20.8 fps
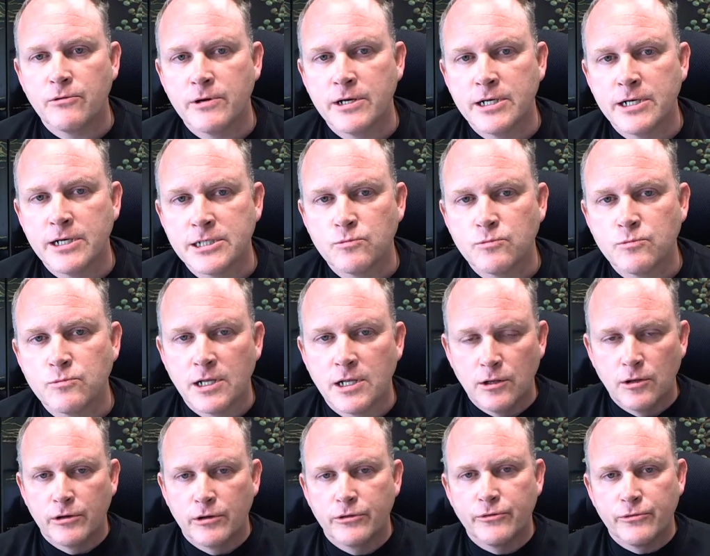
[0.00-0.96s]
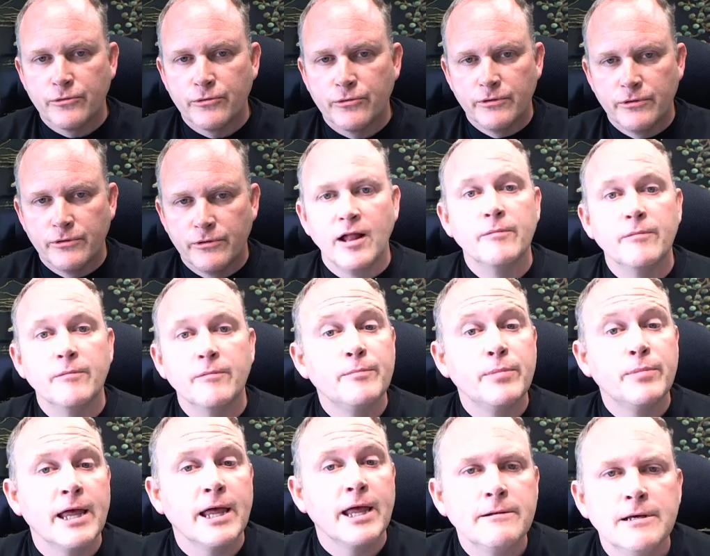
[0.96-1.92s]
Chris really look through the development
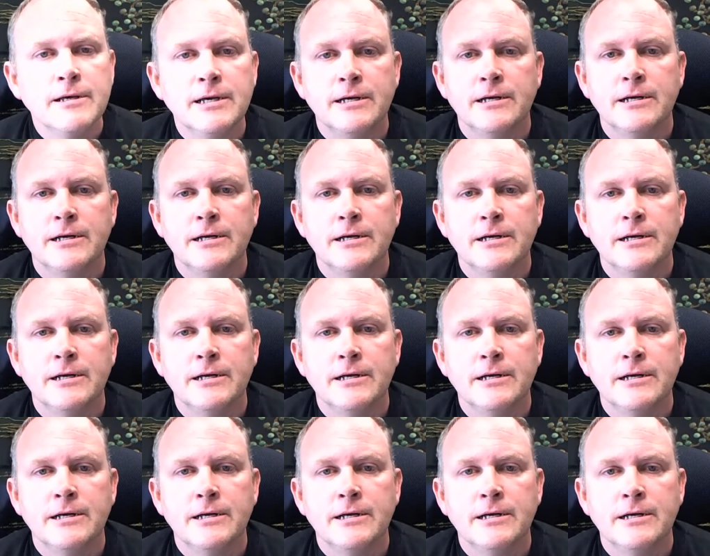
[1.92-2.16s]
plan